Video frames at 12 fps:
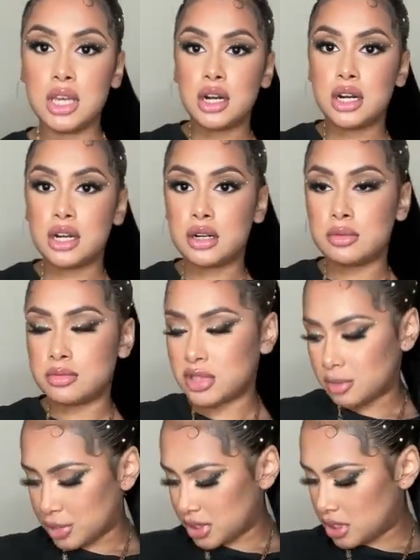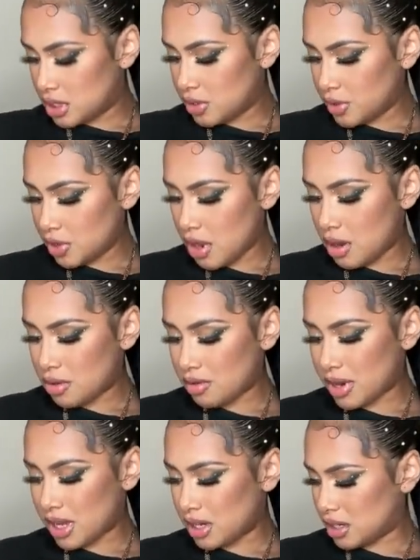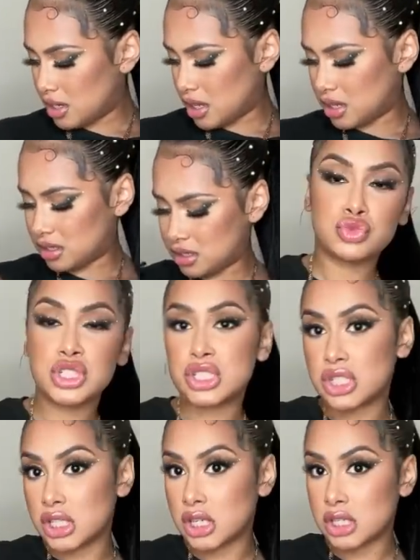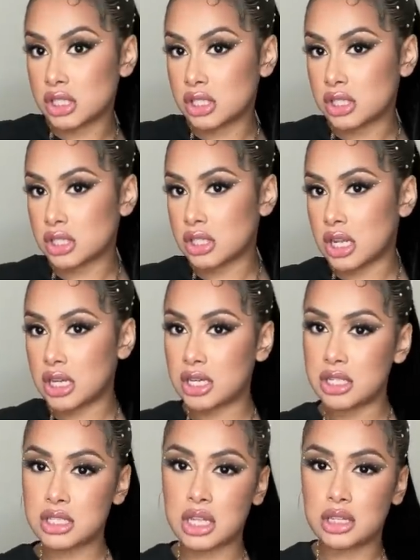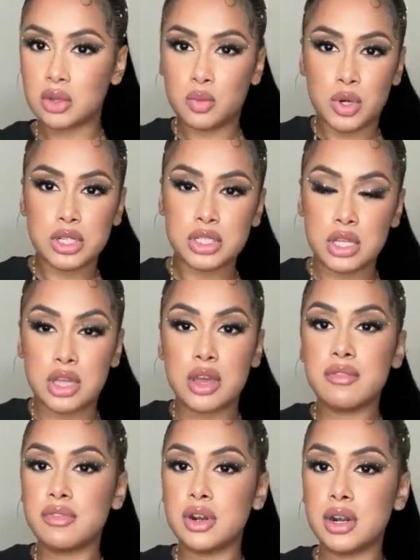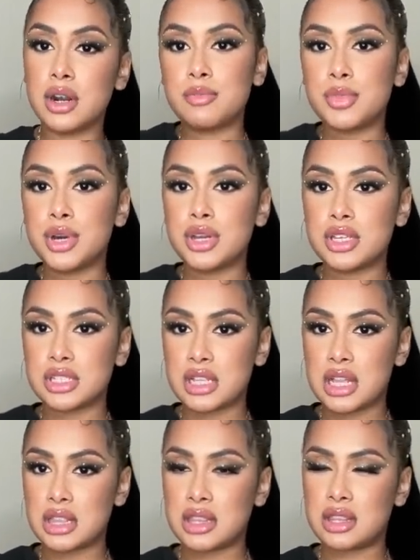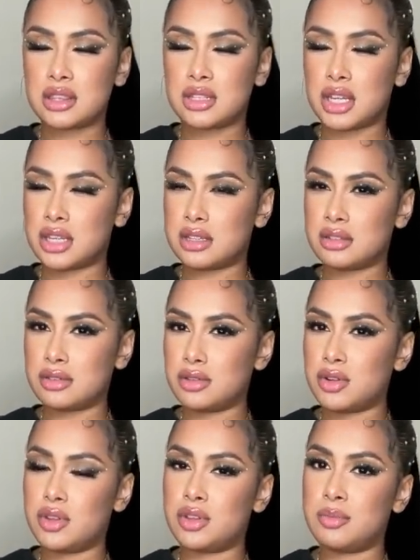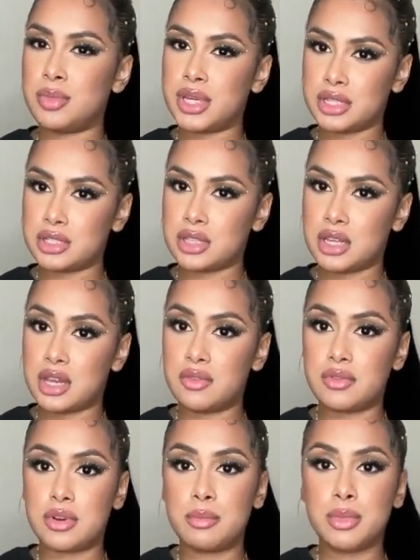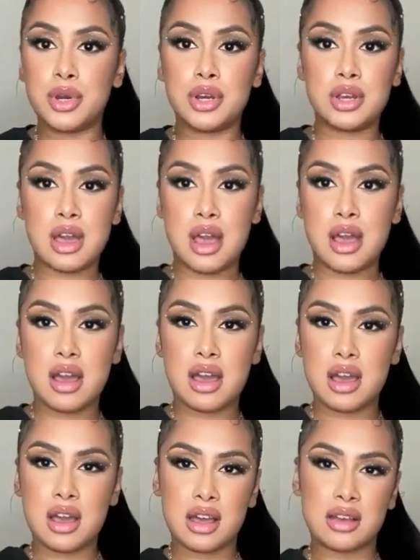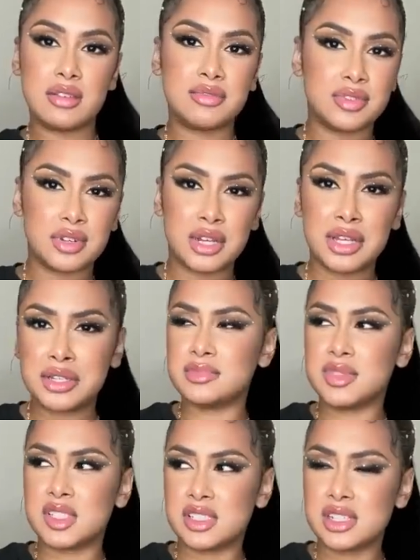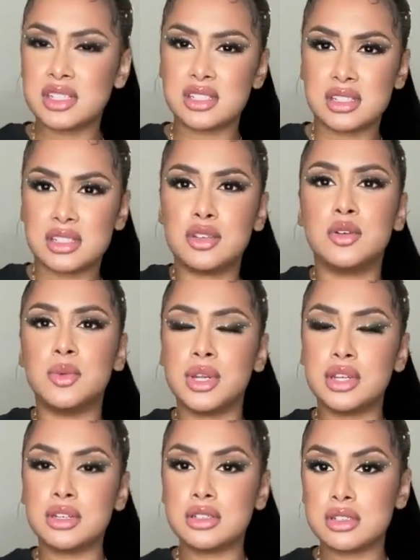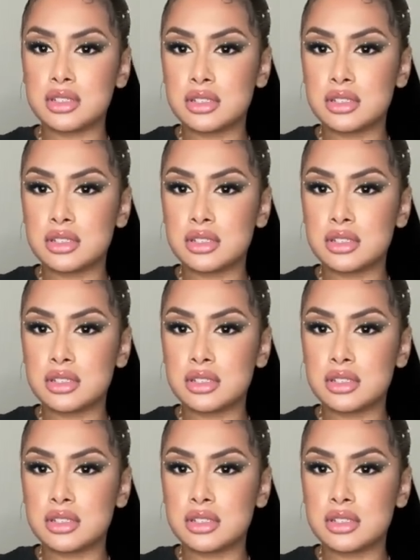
The material, I would rate it like a 6. Like, it's not the worst thing ever, but it's not like, you know, the best thing ever, but I feel like a 6 is still really good.